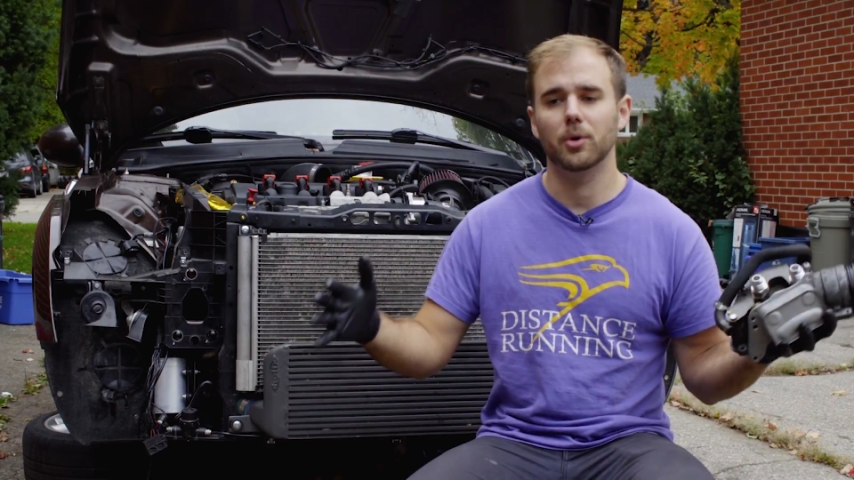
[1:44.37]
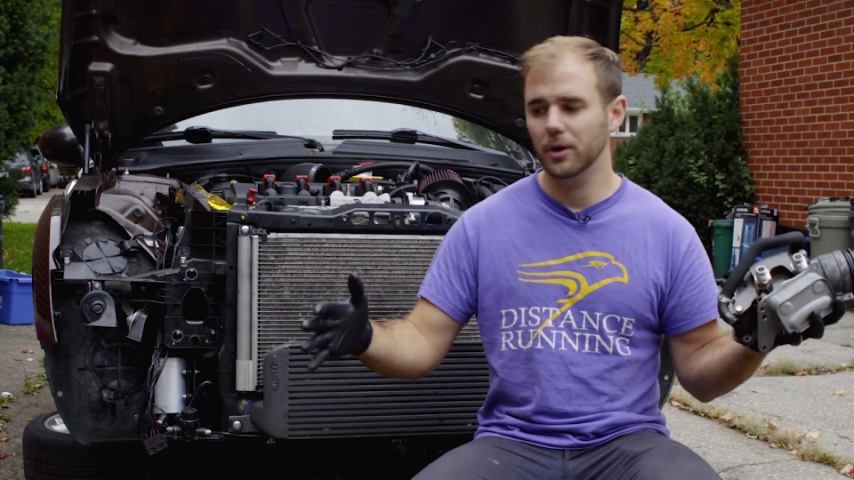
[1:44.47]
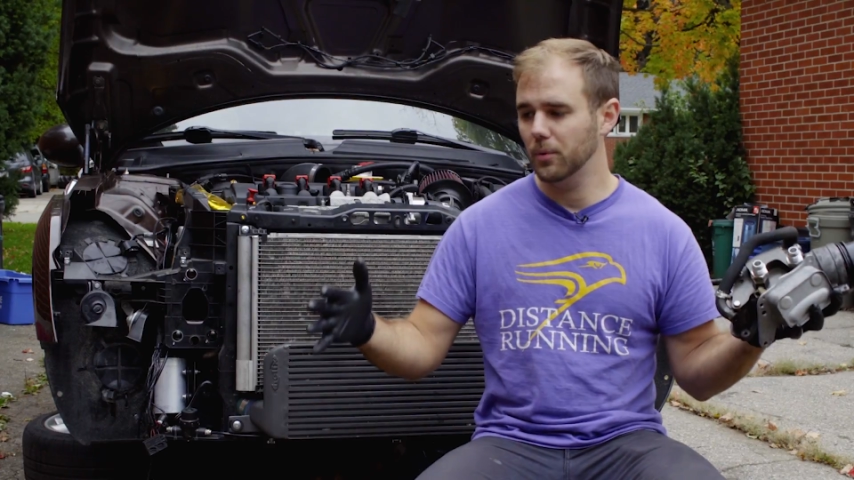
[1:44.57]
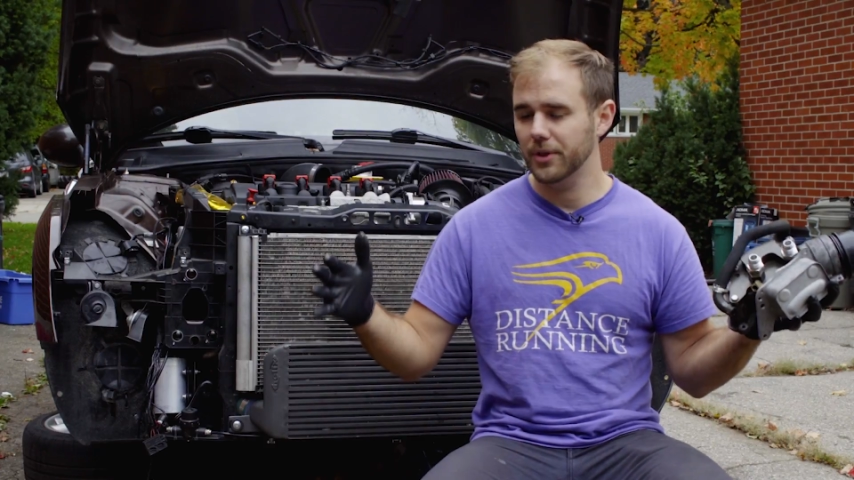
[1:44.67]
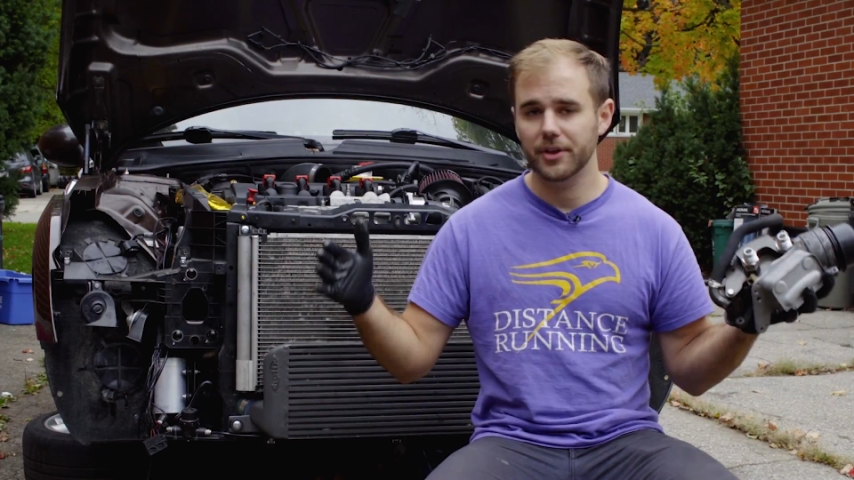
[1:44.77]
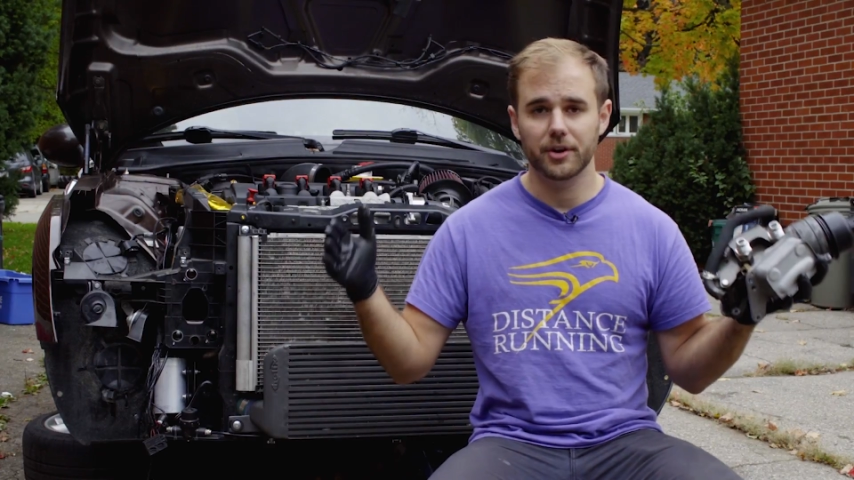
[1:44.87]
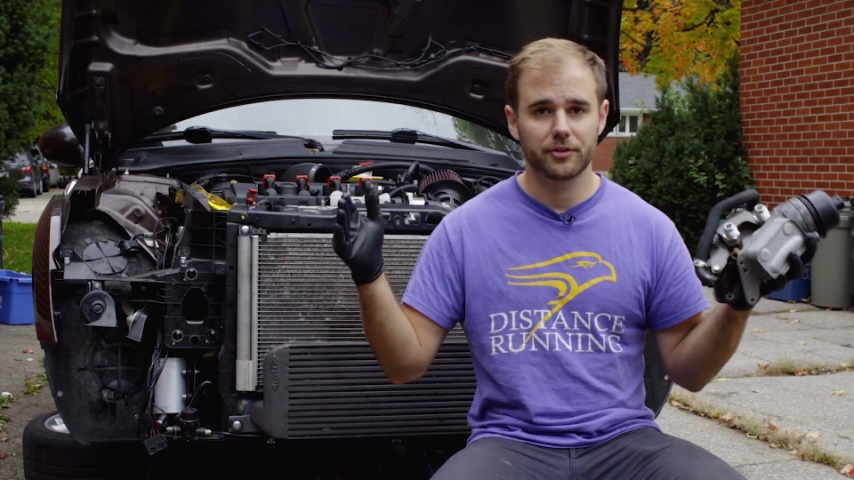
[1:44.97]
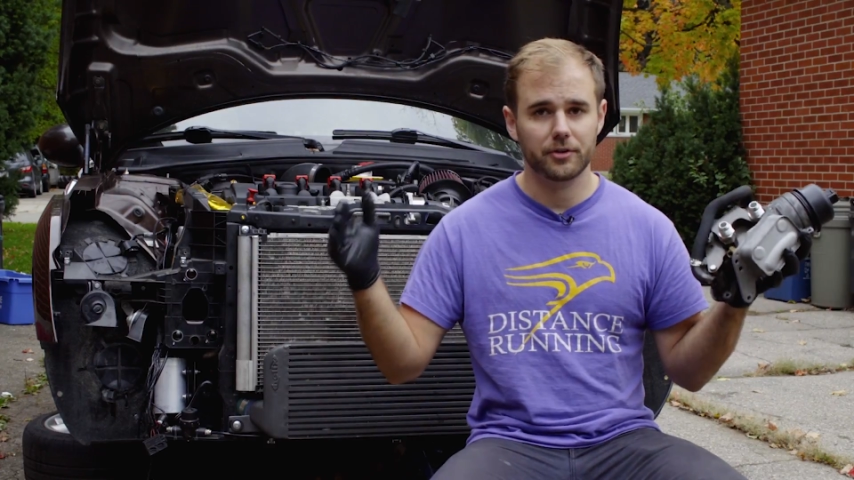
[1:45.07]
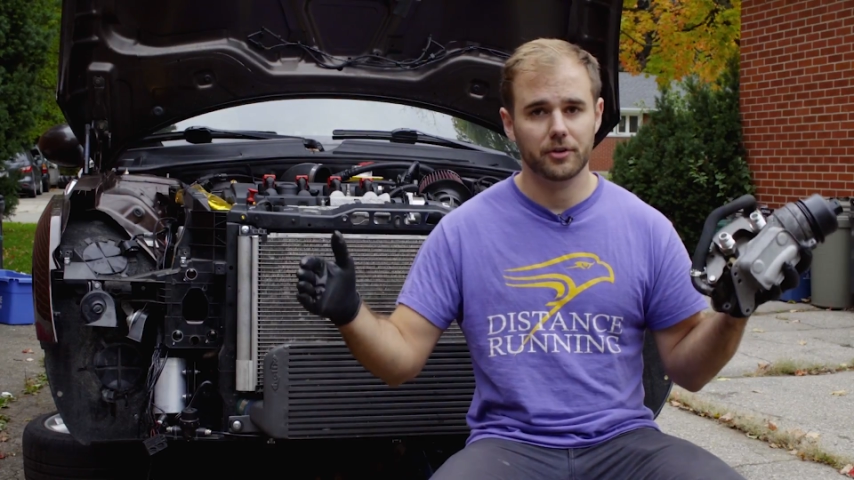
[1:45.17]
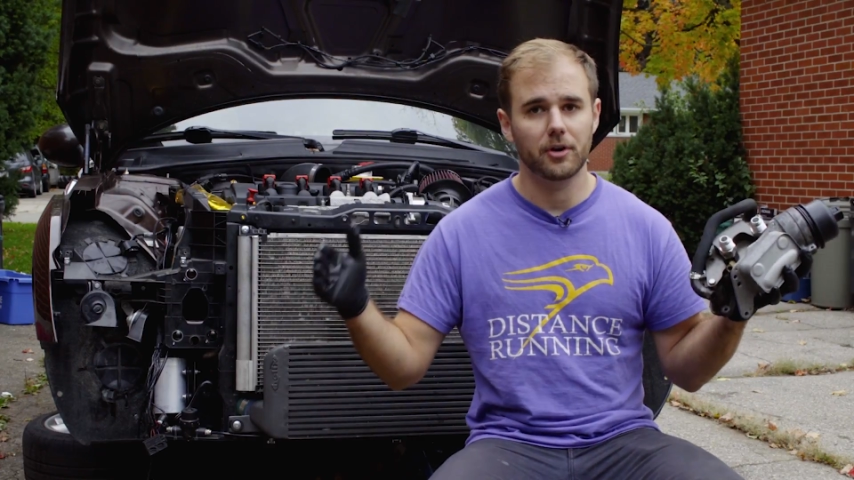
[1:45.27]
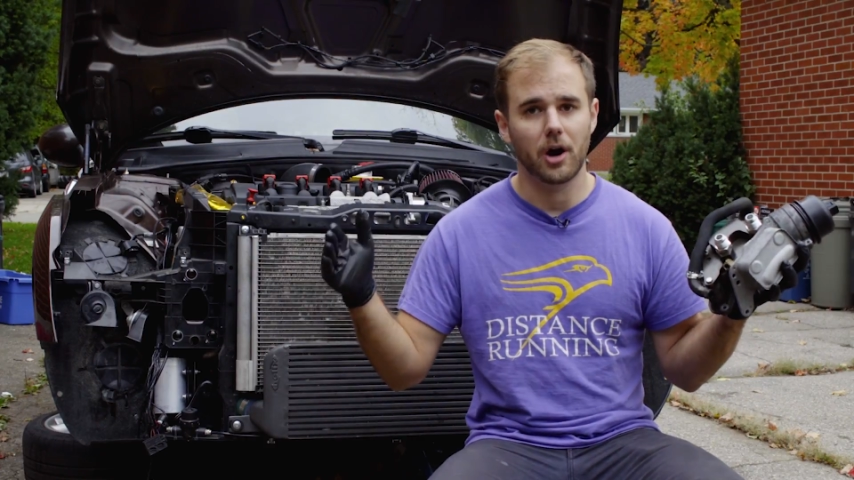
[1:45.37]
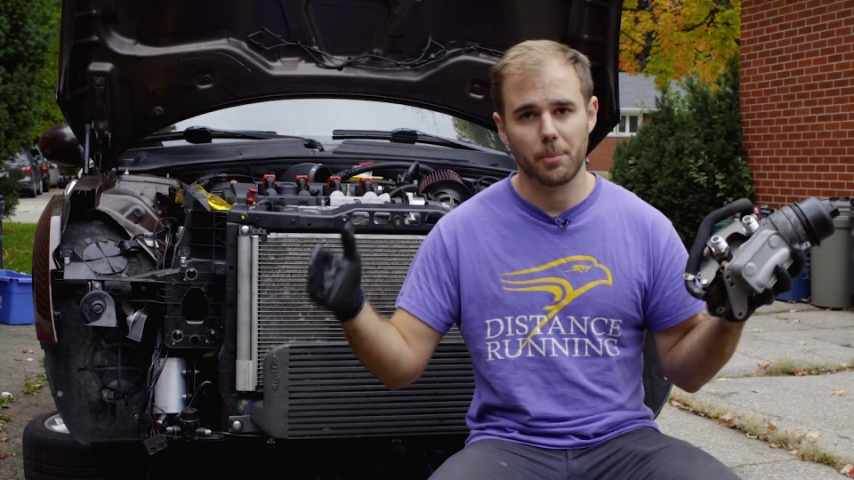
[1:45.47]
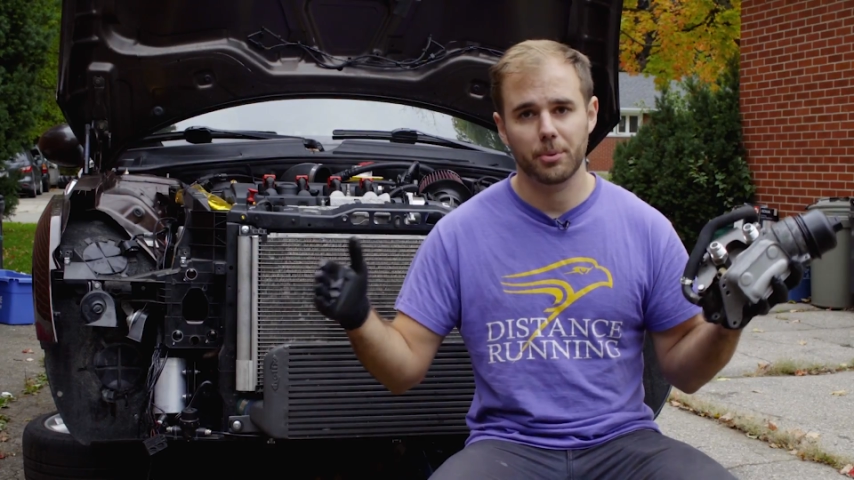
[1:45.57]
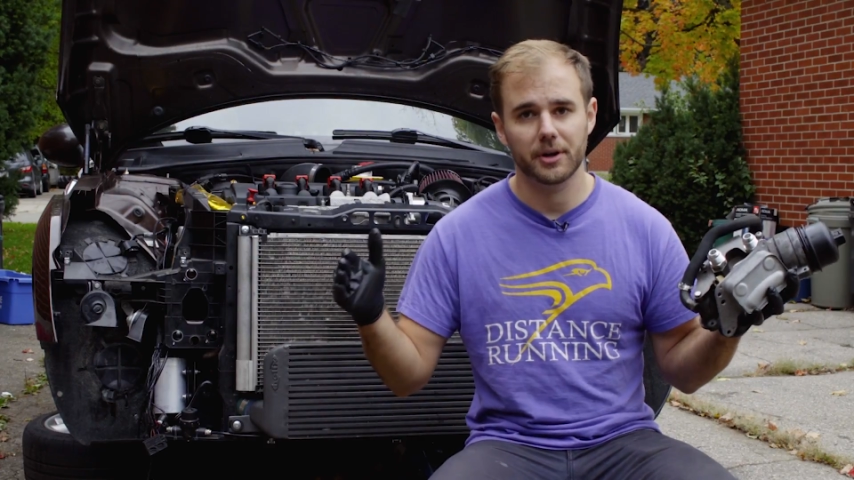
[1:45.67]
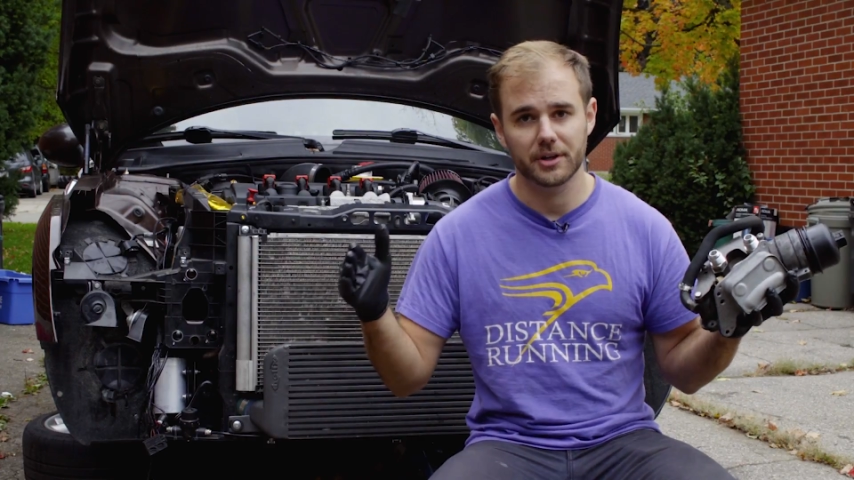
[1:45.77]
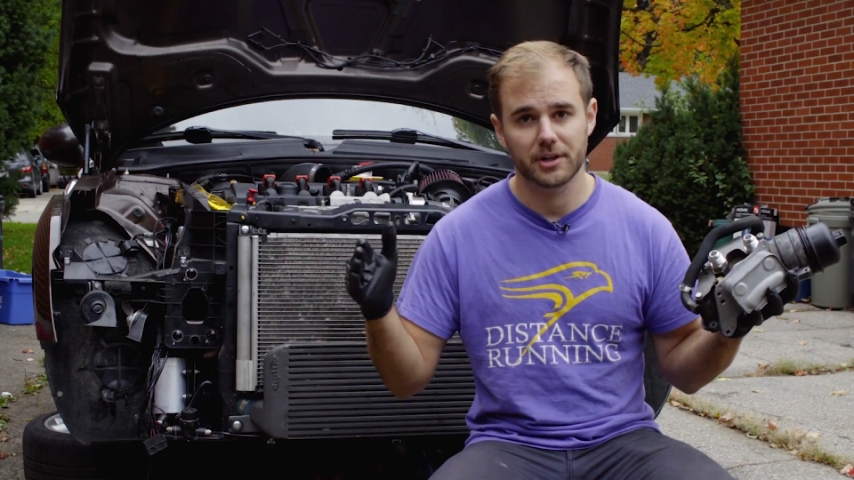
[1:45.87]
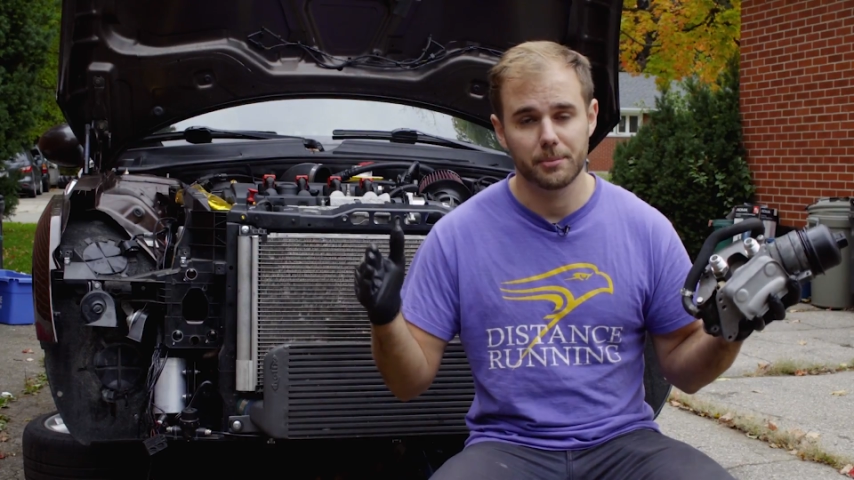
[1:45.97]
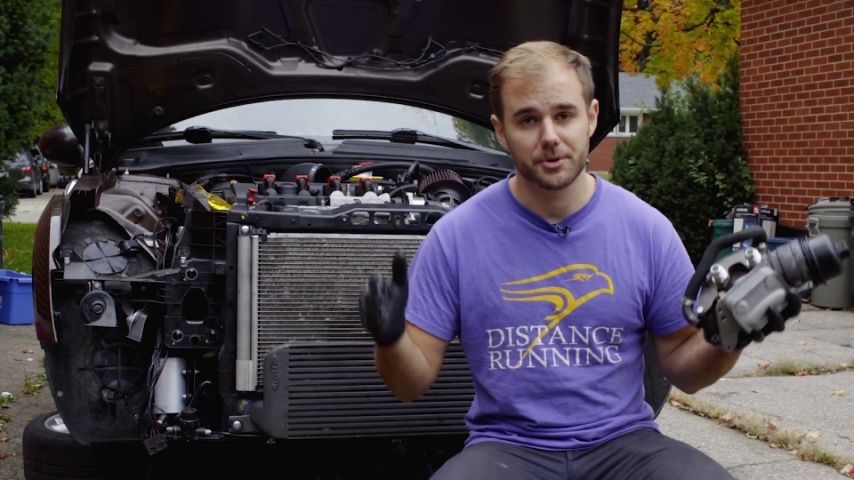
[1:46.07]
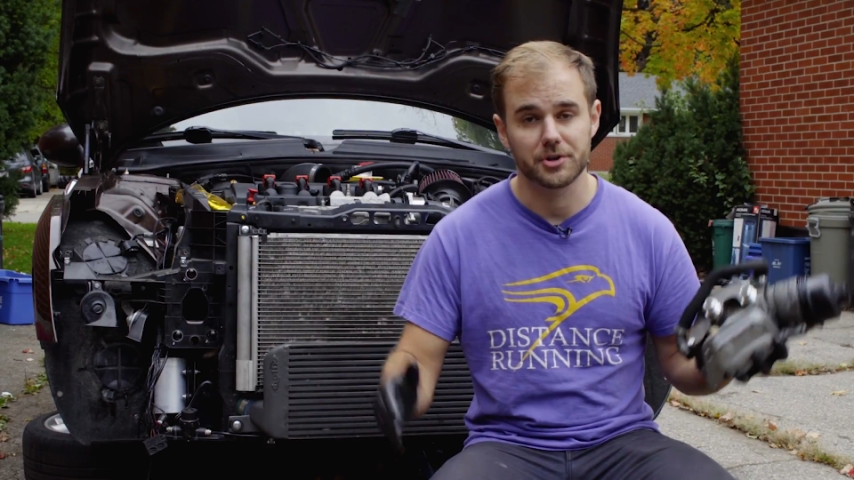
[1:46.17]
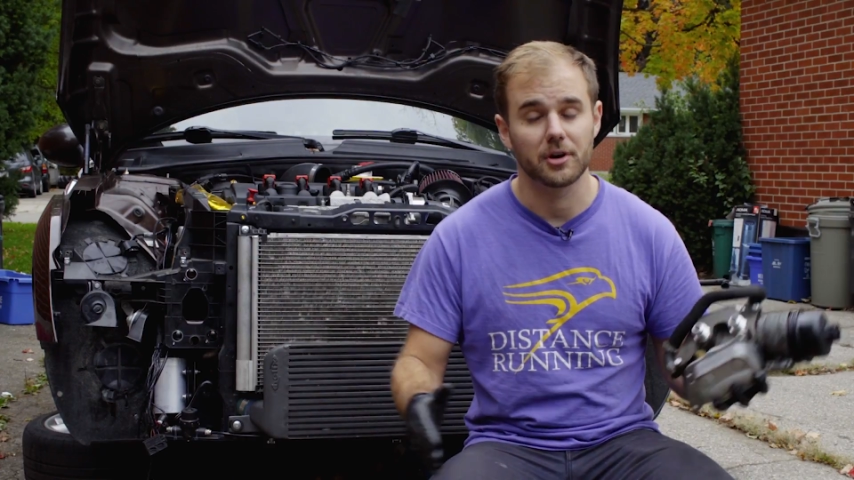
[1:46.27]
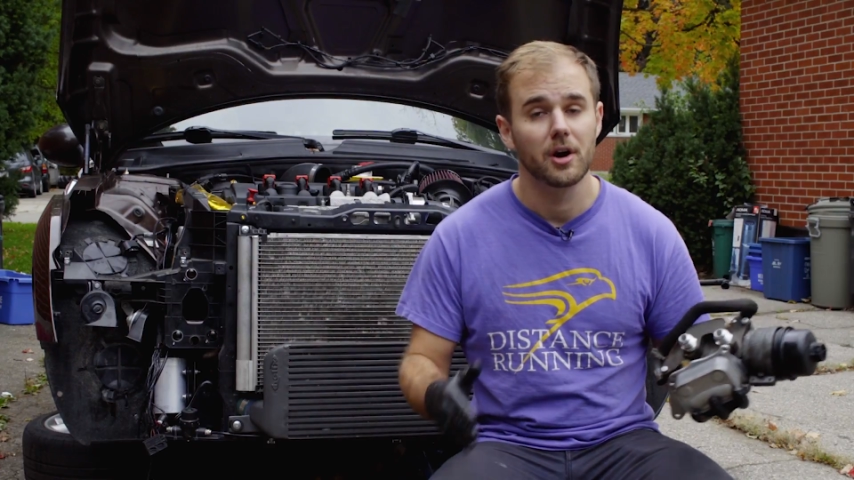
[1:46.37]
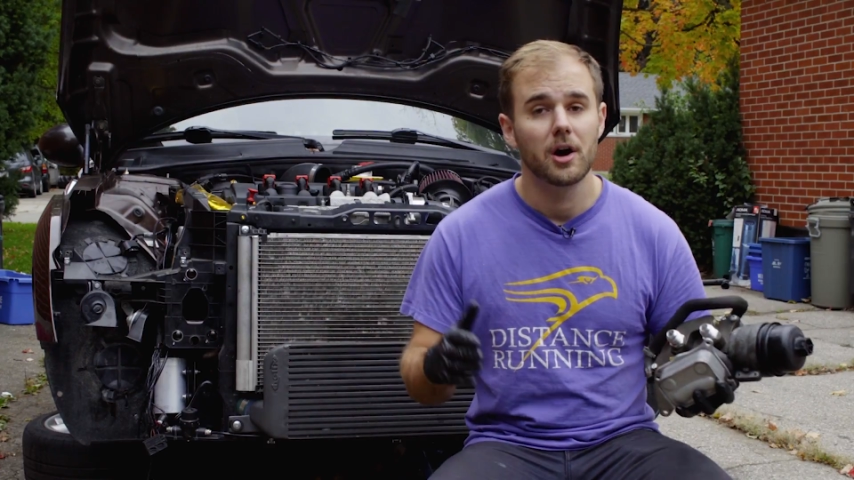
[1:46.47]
oil within a certain operating temperature.